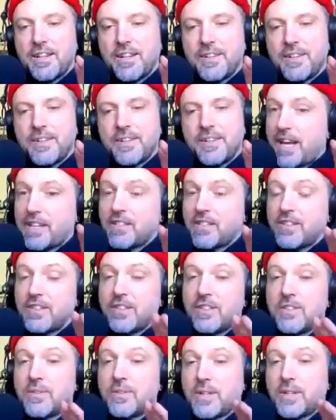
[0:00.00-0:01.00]
so that
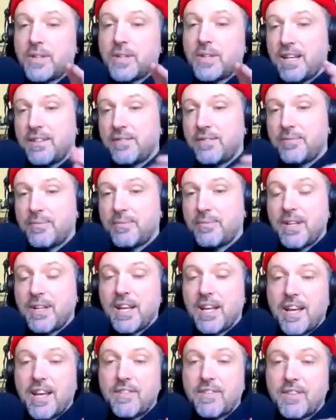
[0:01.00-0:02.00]
you can
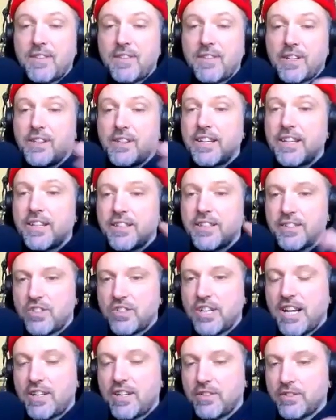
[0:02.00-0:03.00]
have a clear
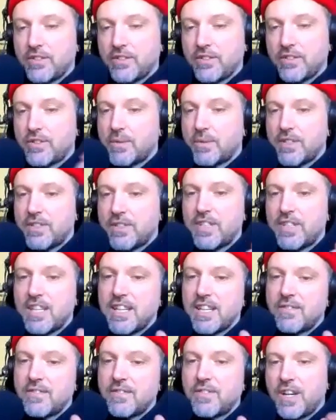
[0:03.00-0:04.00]
channel to
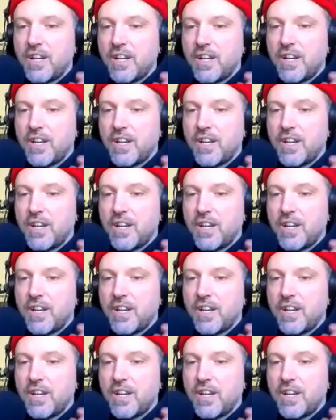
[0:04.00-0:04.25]
receive